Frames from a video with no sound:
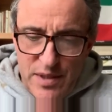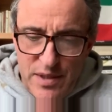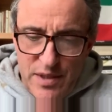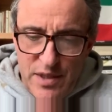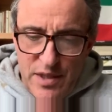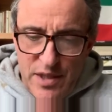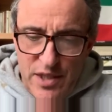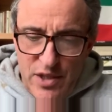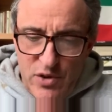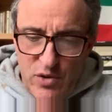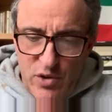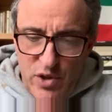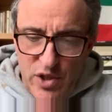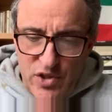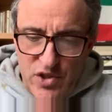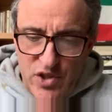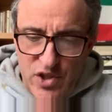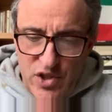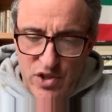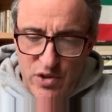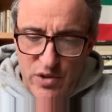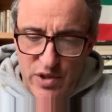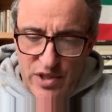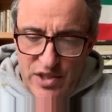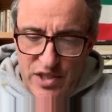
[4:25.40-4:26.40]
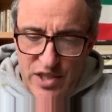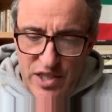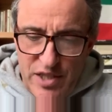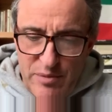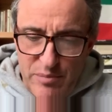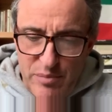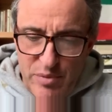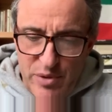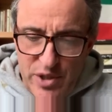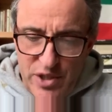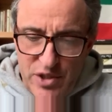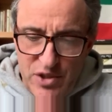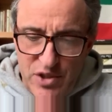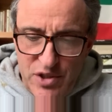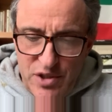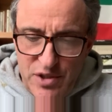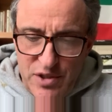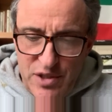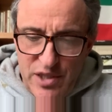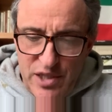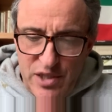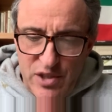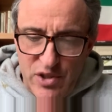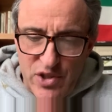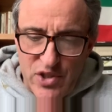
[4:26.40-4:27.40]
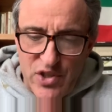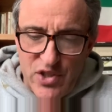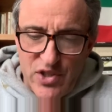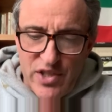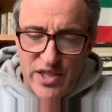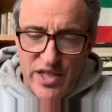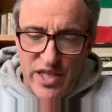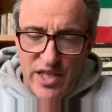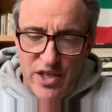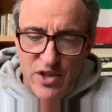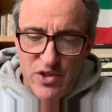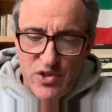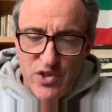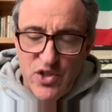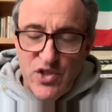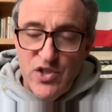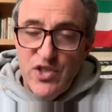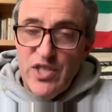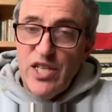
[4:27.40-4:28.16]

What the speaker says: He crosses Grattan Bridge. He looks at the houses.